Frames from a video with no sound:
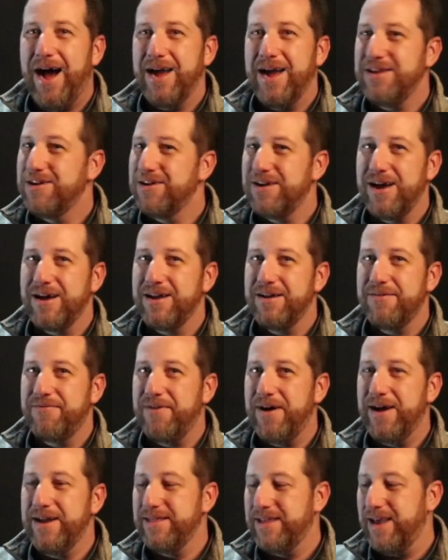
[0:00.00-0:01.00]
You're not going to
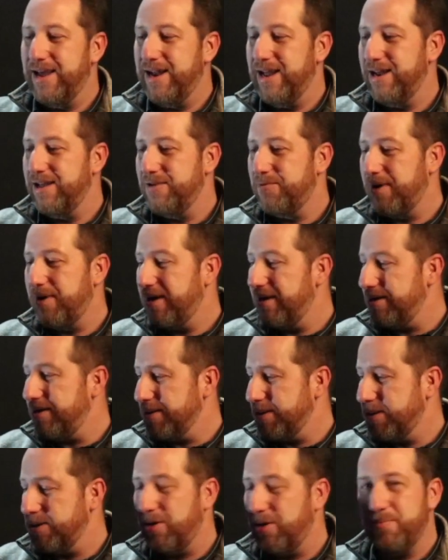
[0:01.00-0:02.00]
find that anywhere
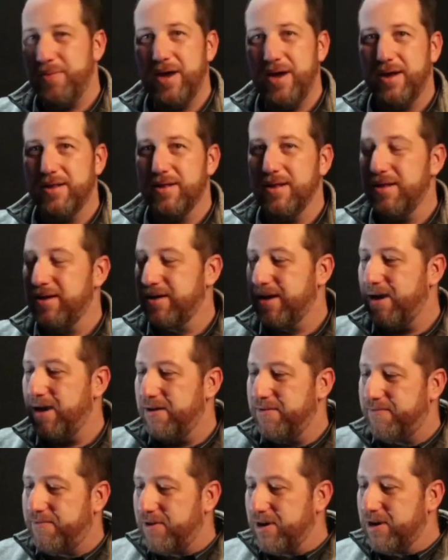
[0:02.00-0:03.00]
else, so be on the
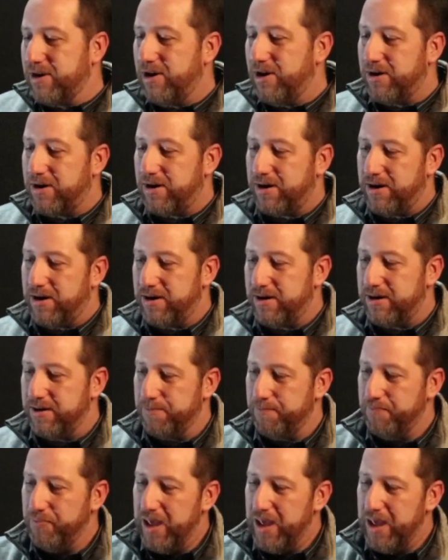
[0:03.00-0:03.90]
lookout for Carhartt.